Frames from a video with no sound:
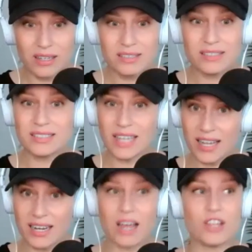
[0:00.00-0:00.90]

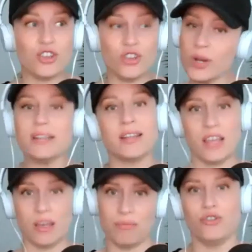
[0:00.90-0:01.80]
said, you need to
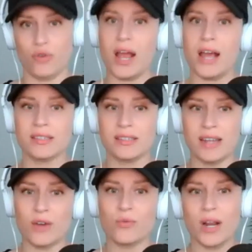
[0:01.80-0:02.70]
get me dressed
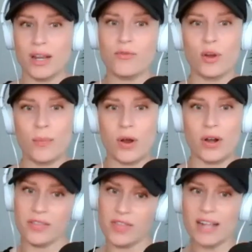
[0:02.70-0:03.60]
and ready for a
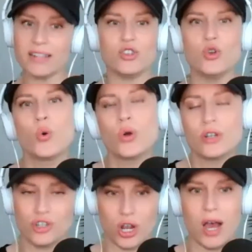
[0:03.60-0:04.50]
party. That's
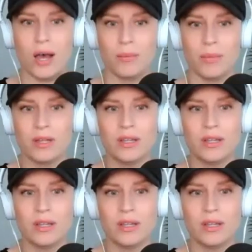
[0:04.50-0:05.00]
your job.